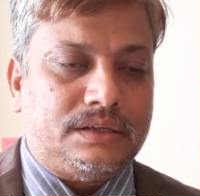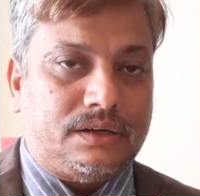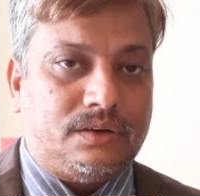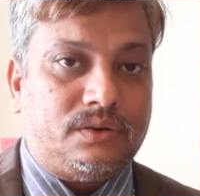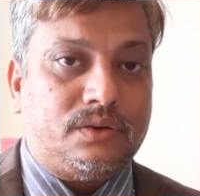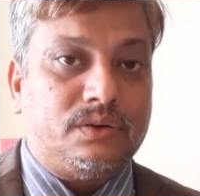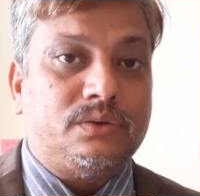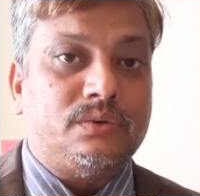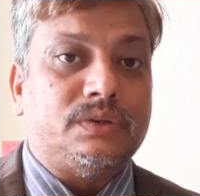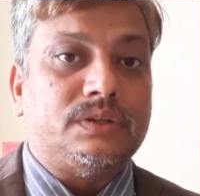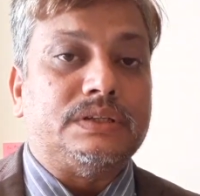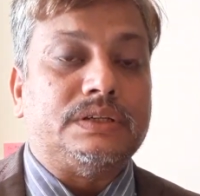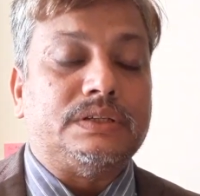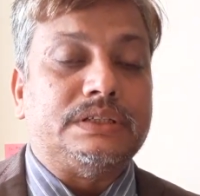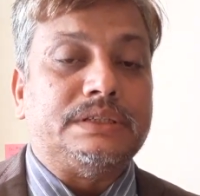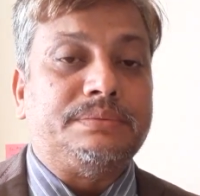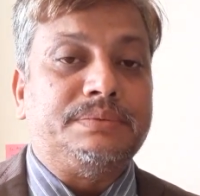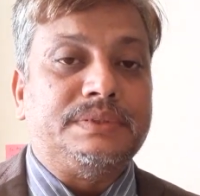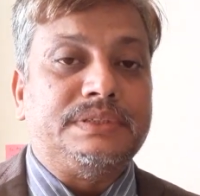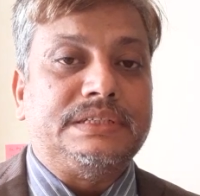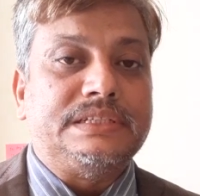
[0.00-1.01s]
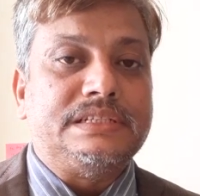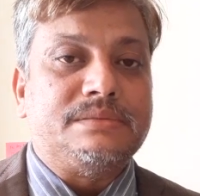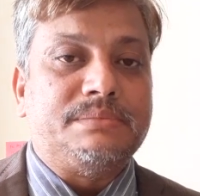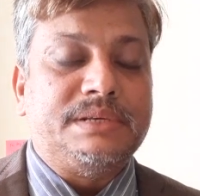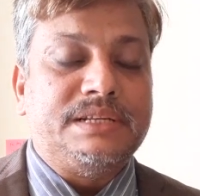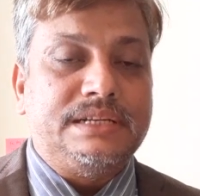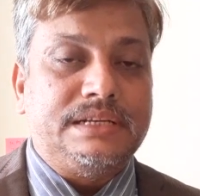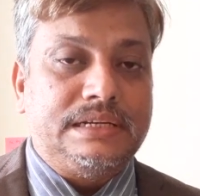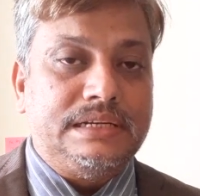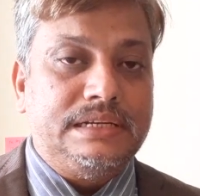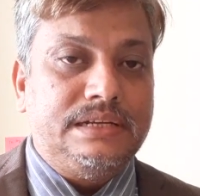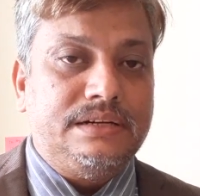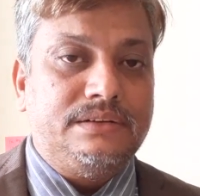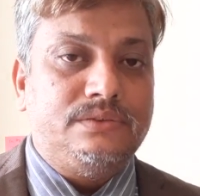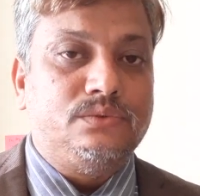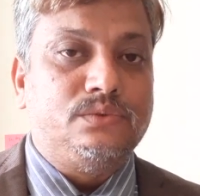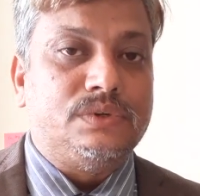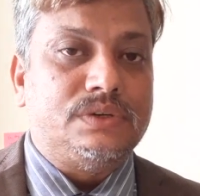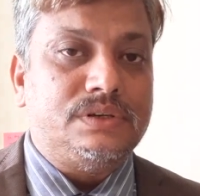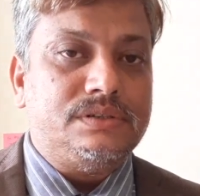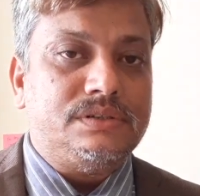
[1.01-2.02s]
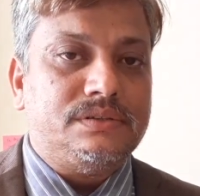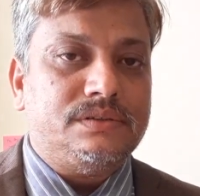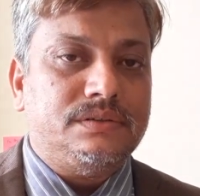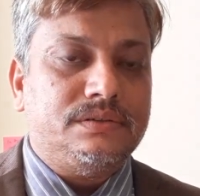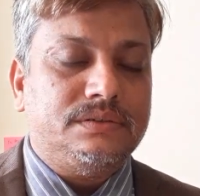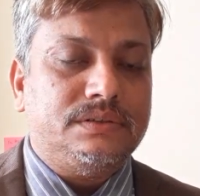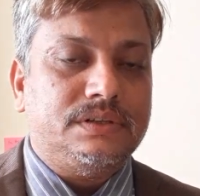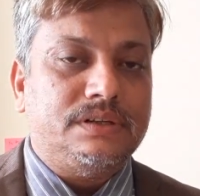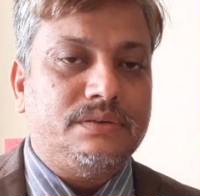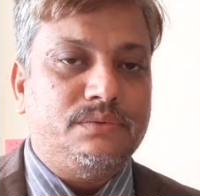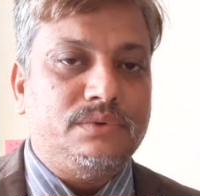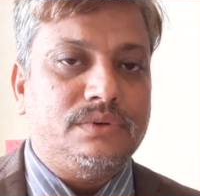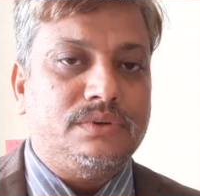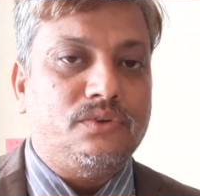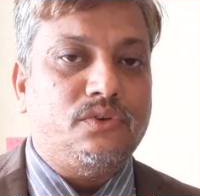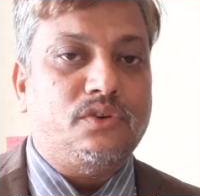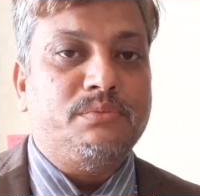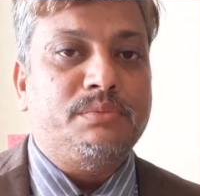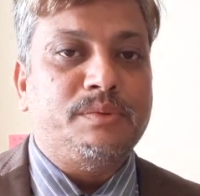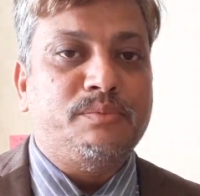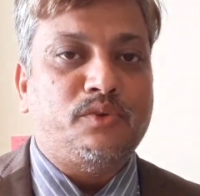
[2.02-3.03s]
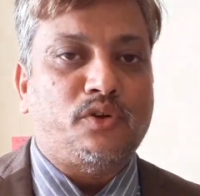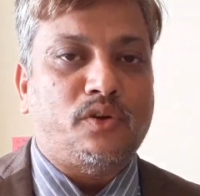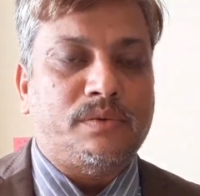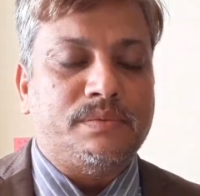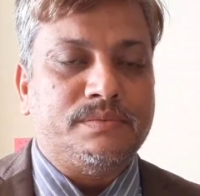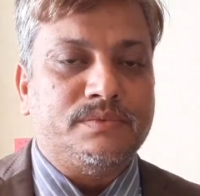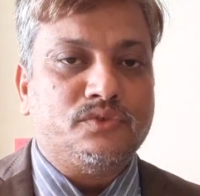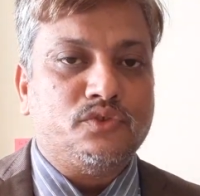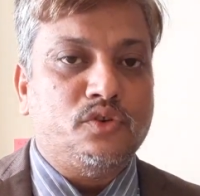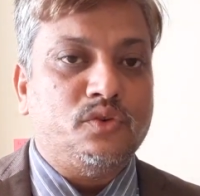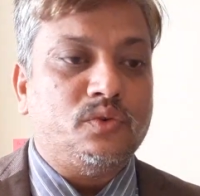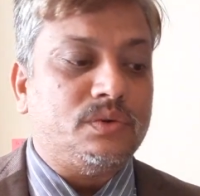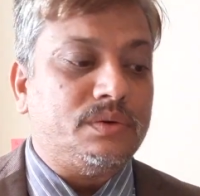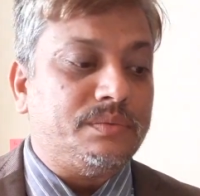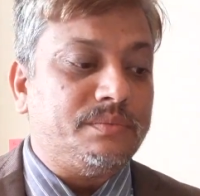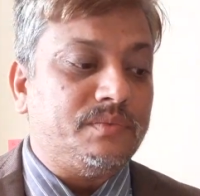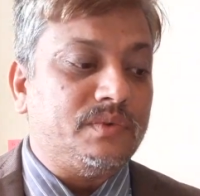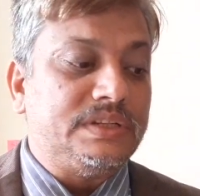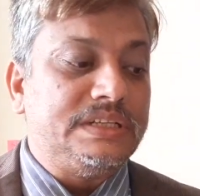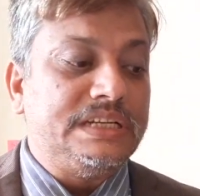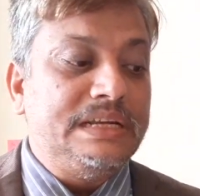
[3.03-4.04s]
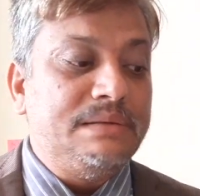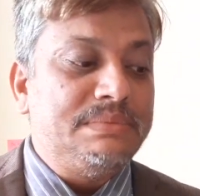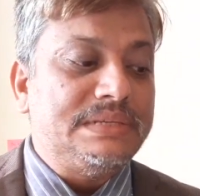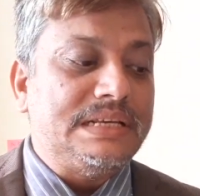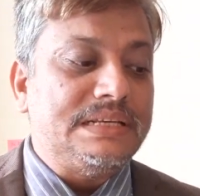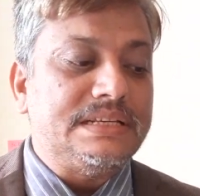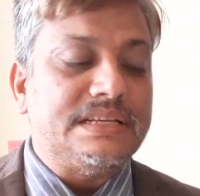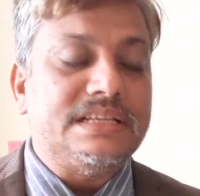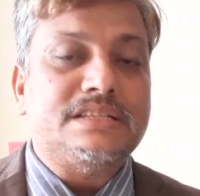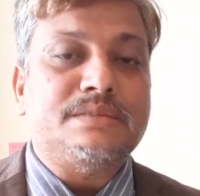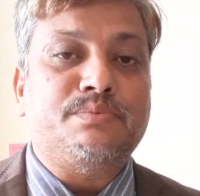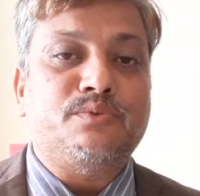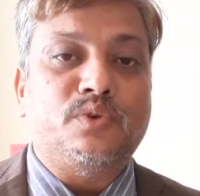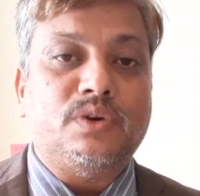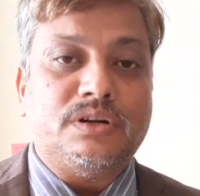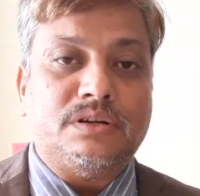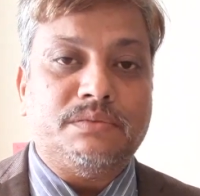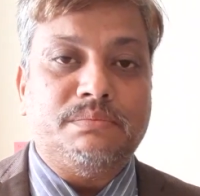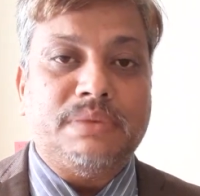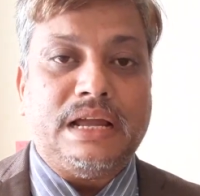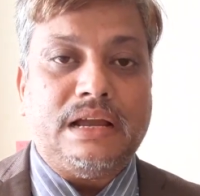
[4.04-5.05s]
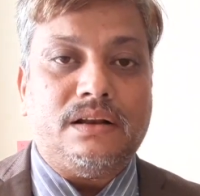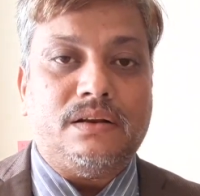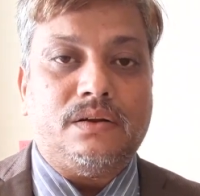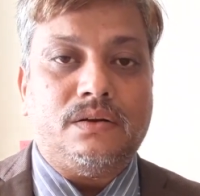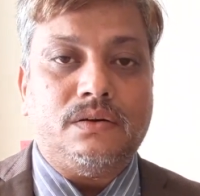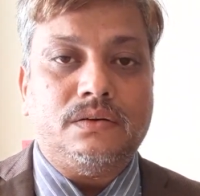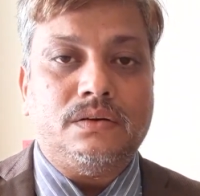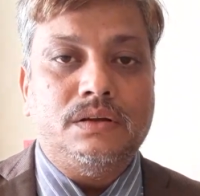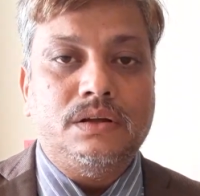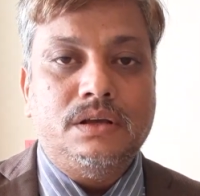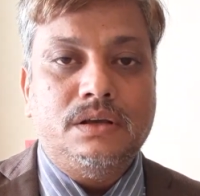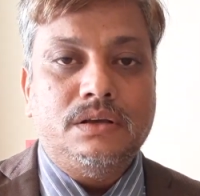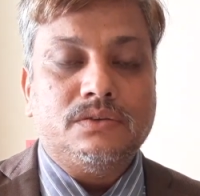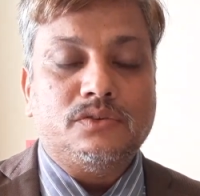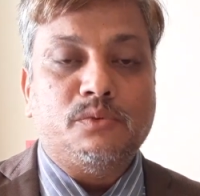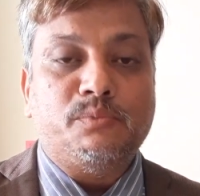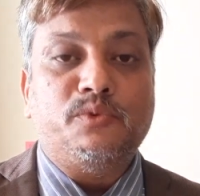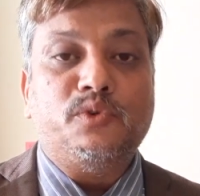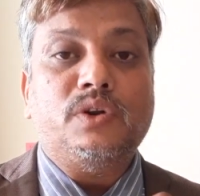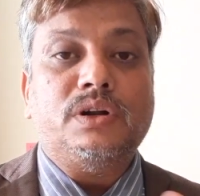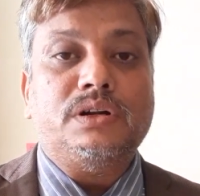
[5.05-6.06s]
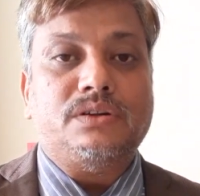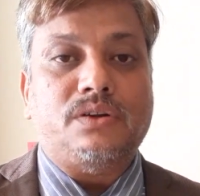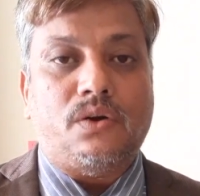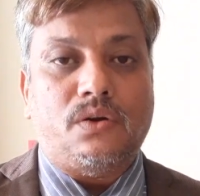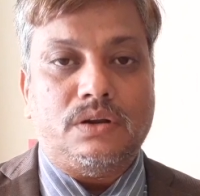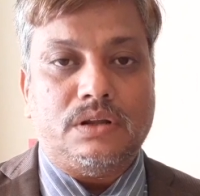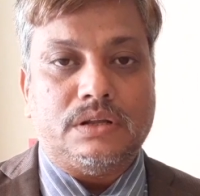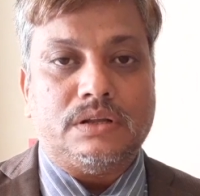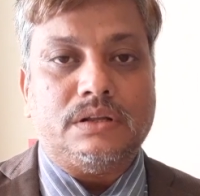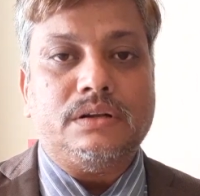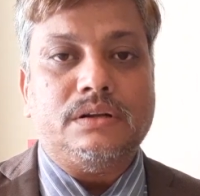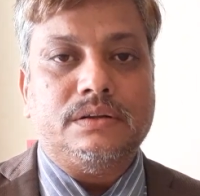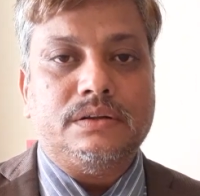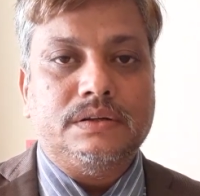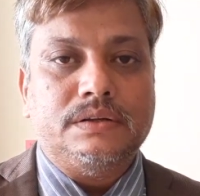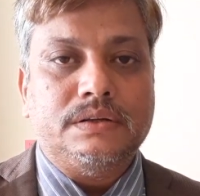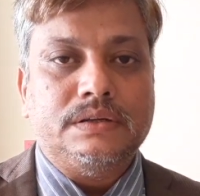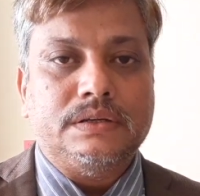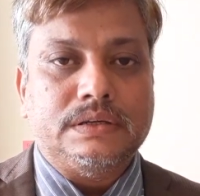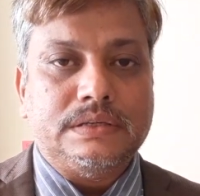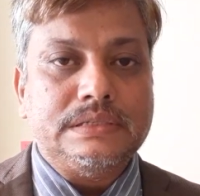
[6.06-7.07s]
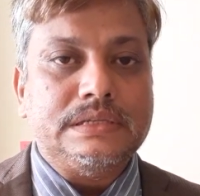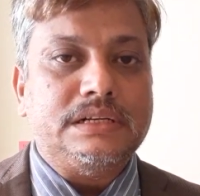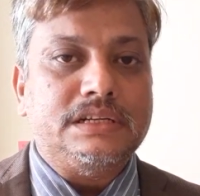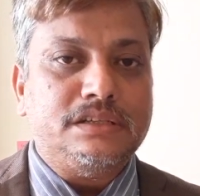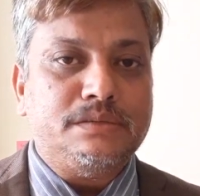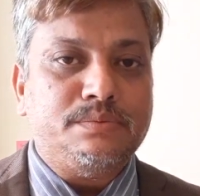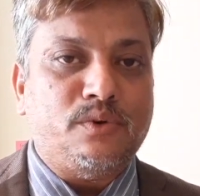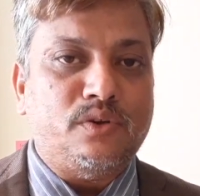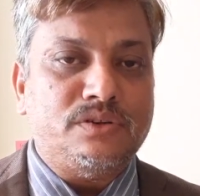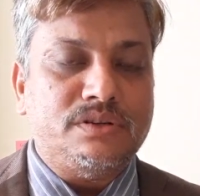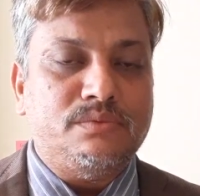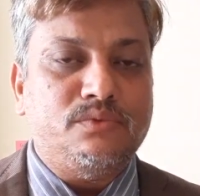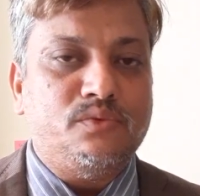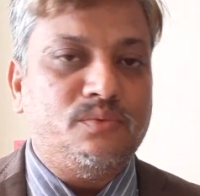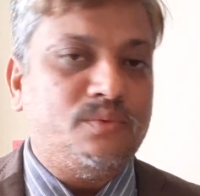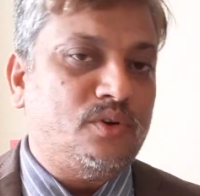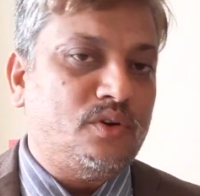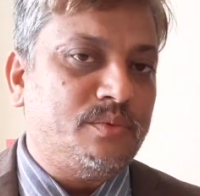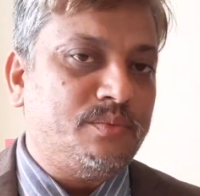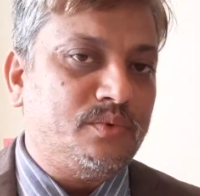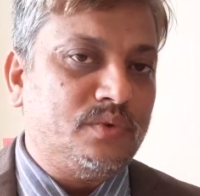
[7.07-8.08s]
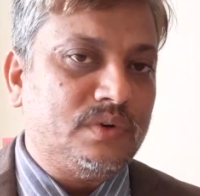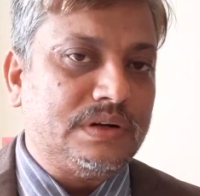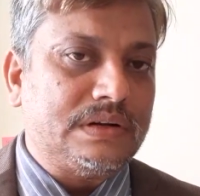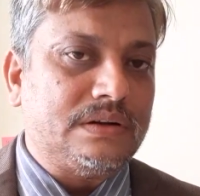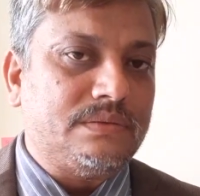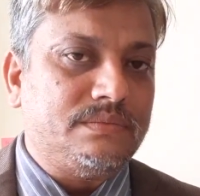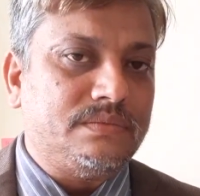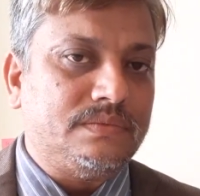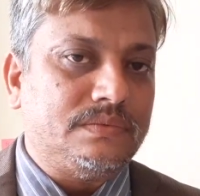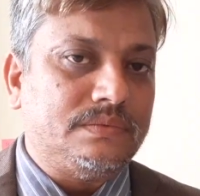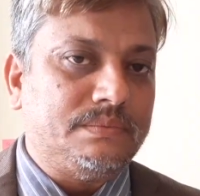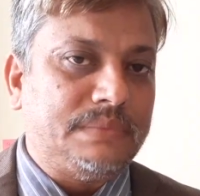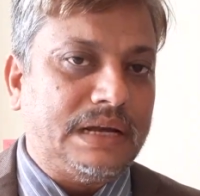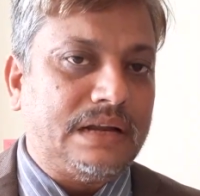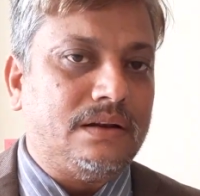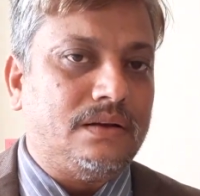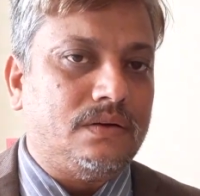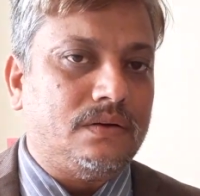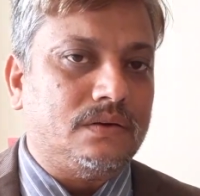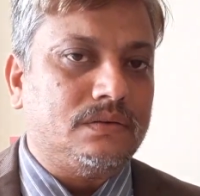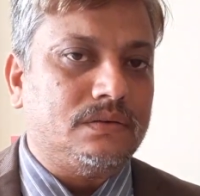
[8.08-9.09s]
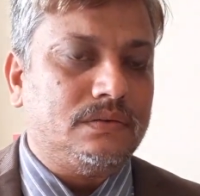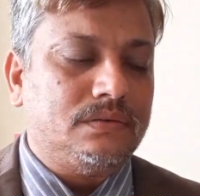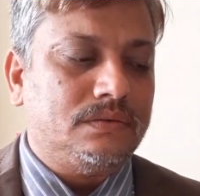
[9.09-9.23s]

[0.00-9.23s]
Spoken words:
or if it is very clear to us, there will not be problem. So name suggests product backlog. So product owner is the responsible for product backlog.